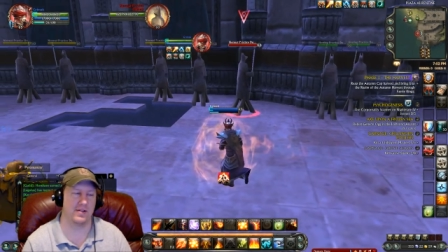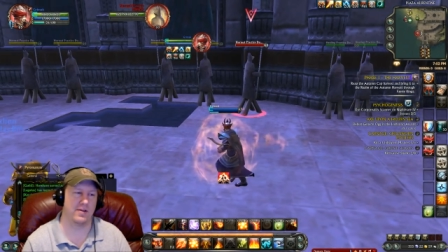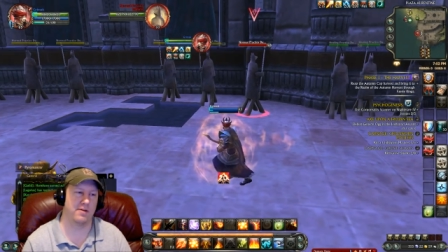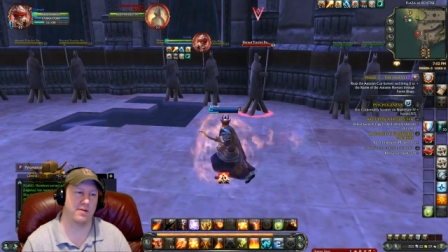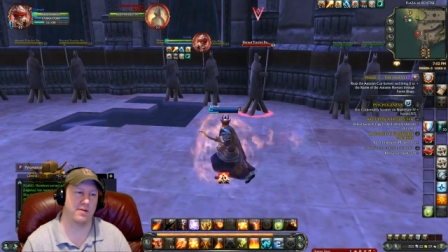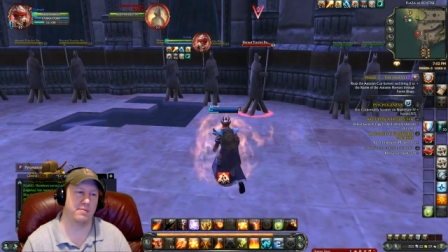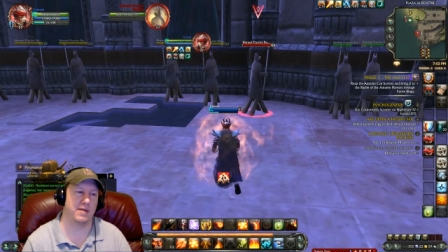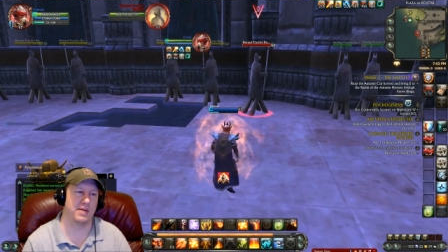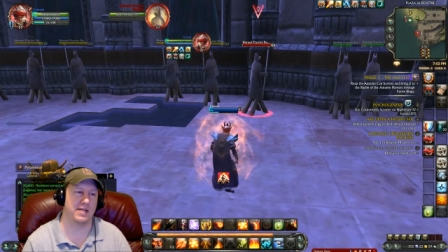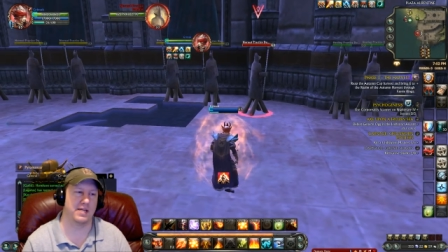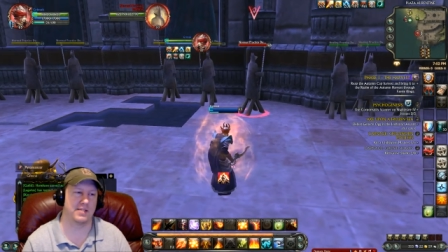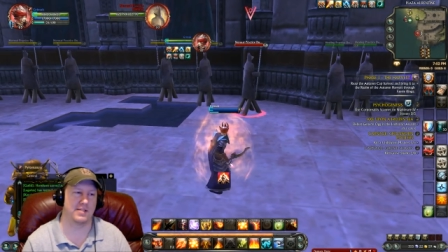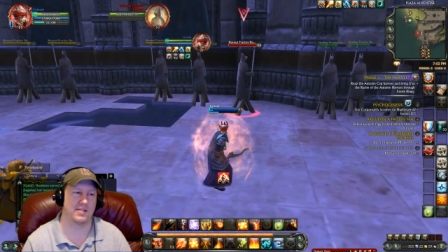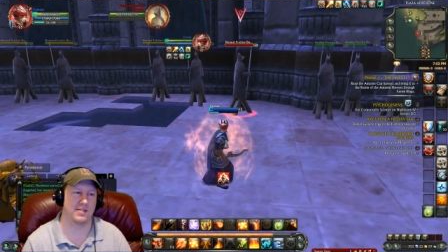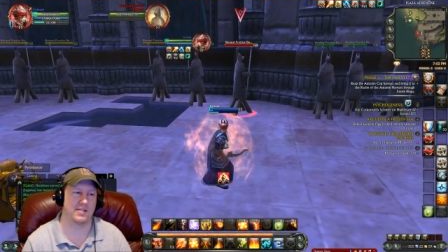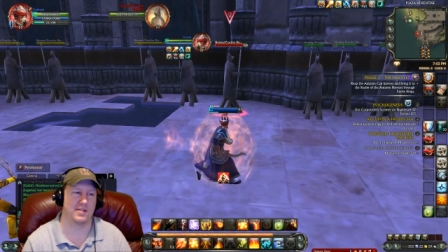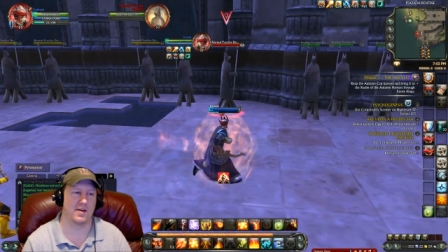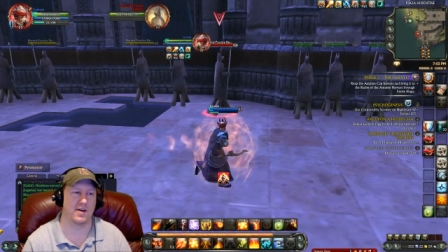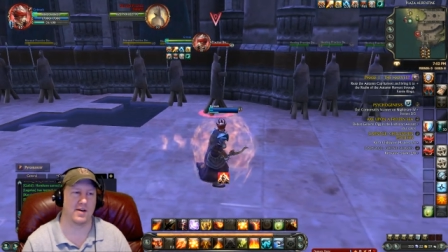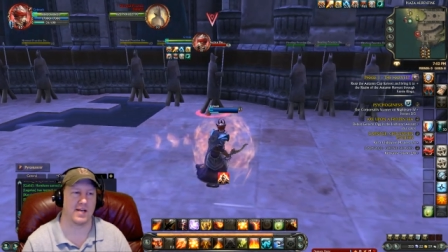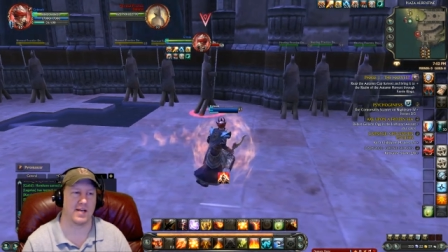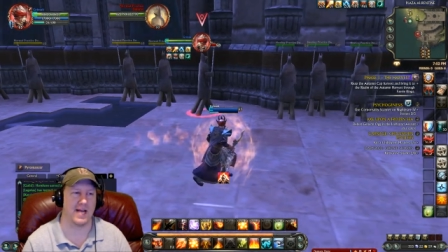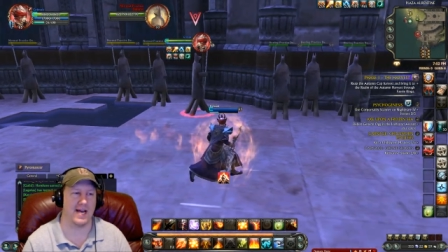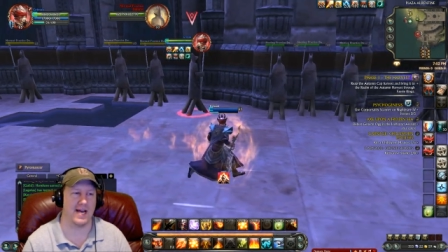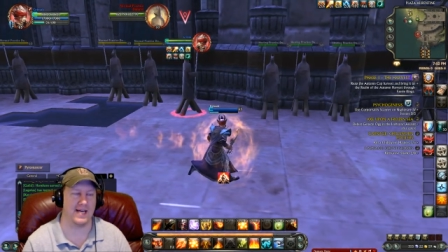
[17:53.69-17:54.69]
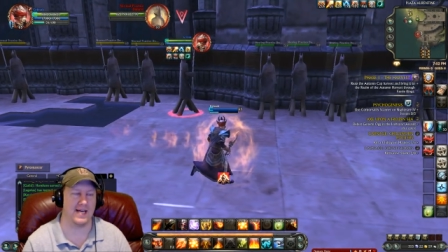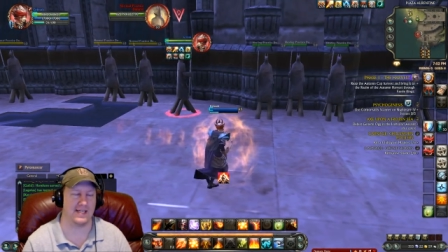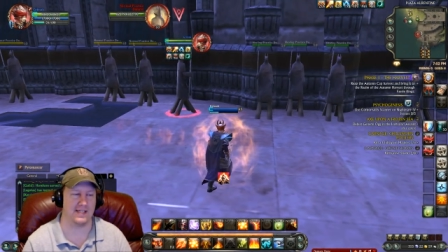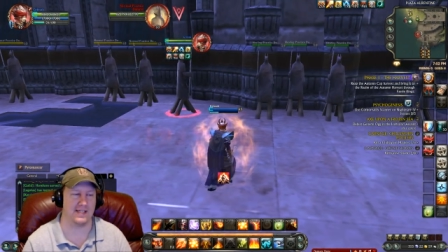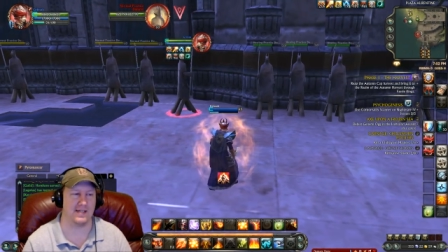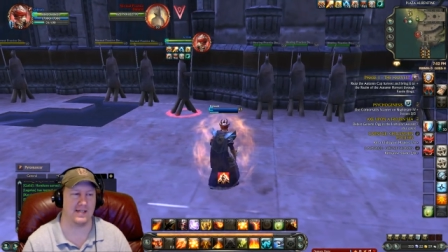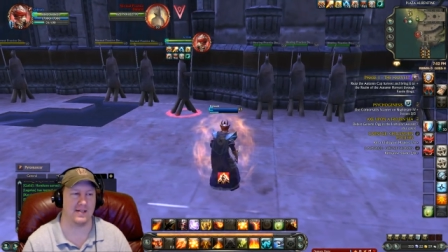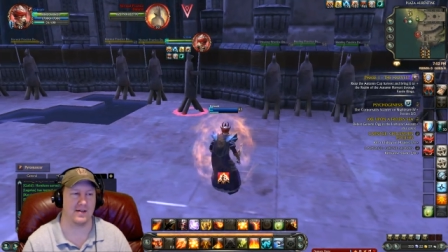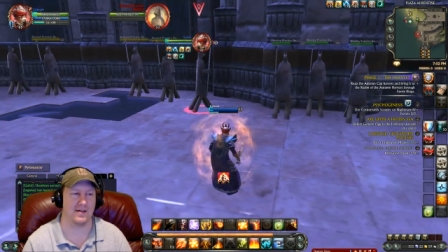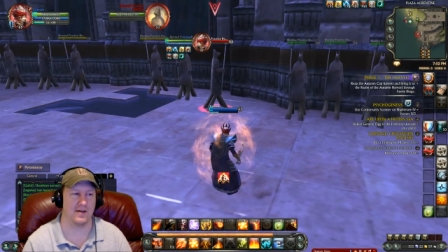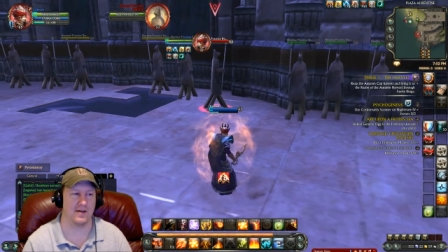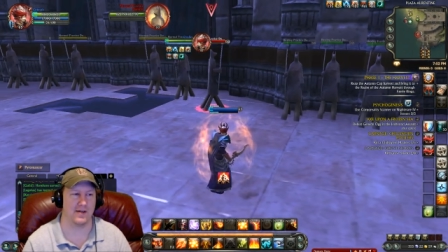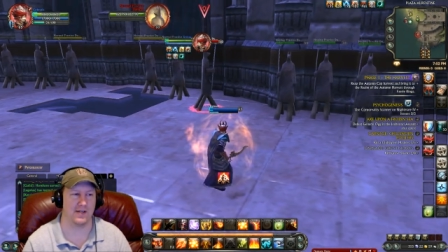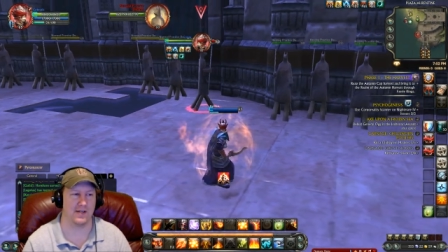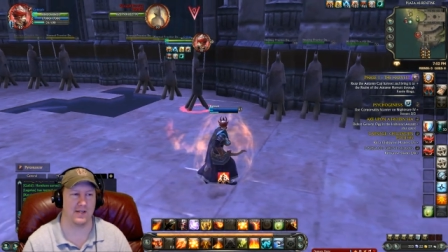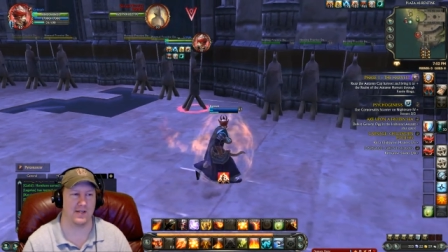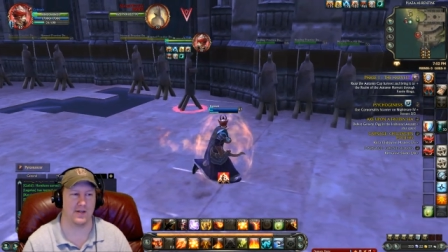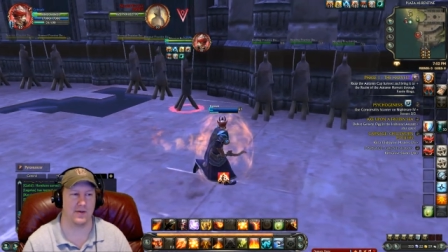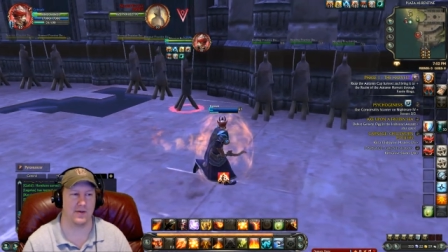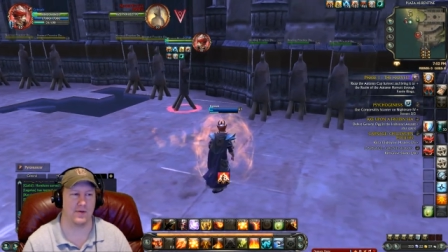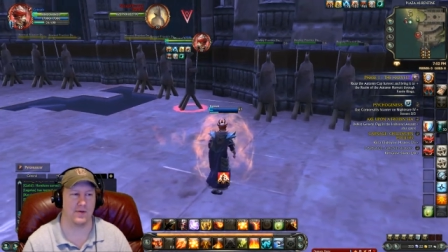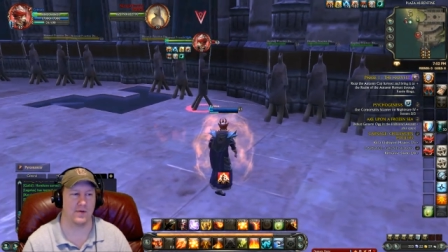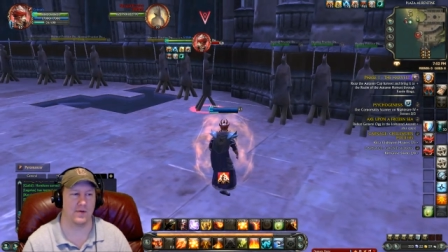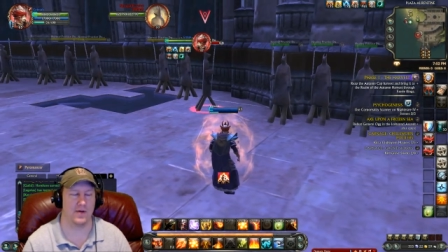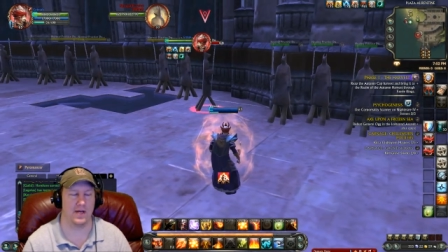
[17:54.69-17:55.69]
they're about to start casting on
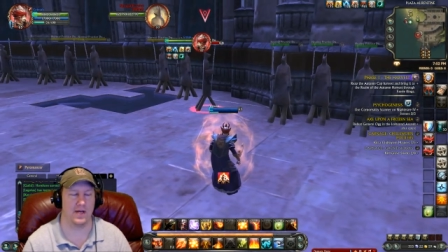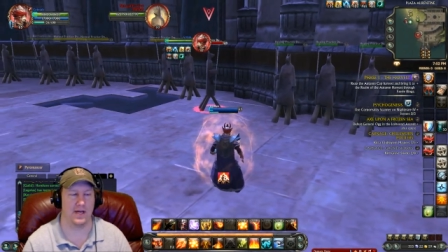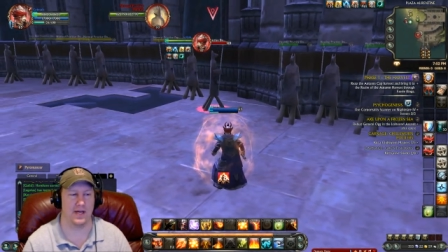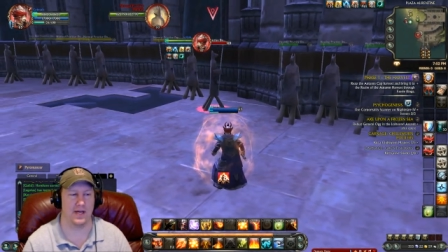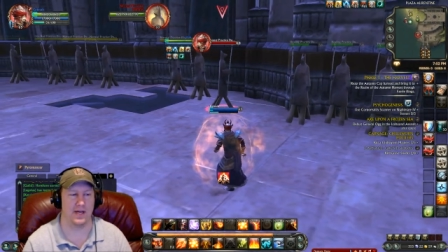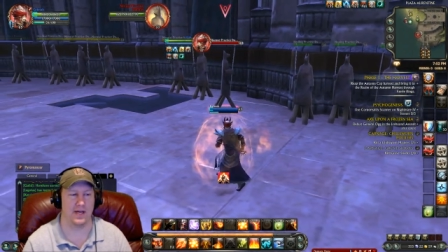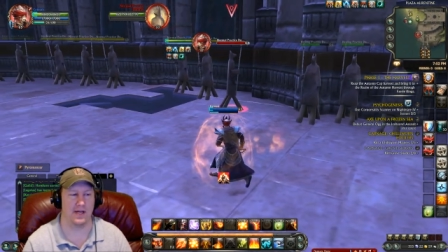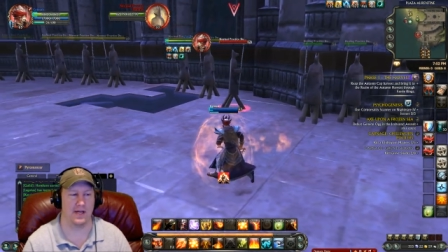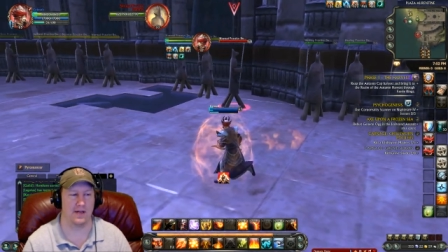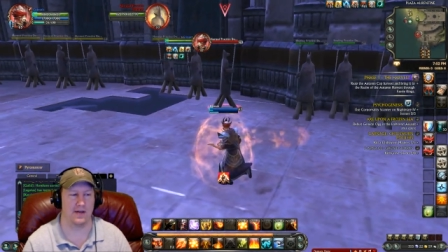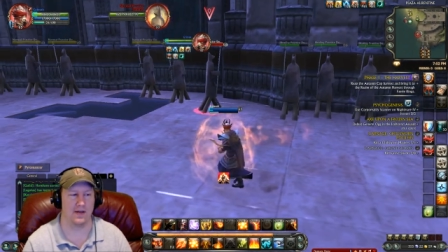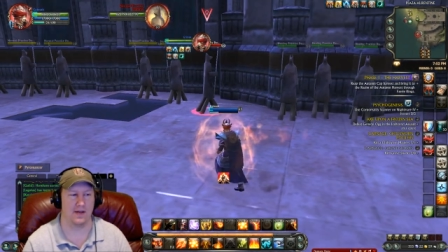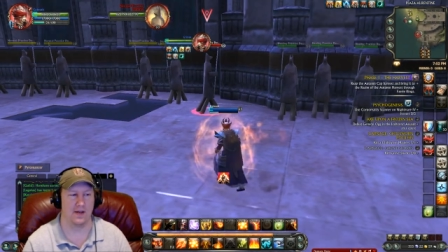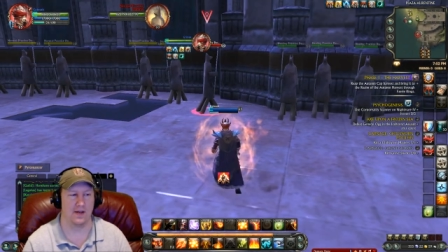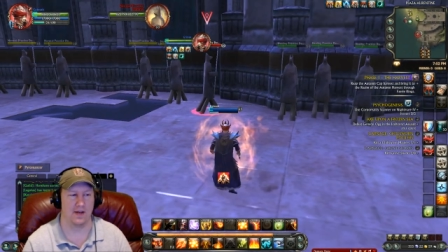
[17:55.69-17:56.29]
you, and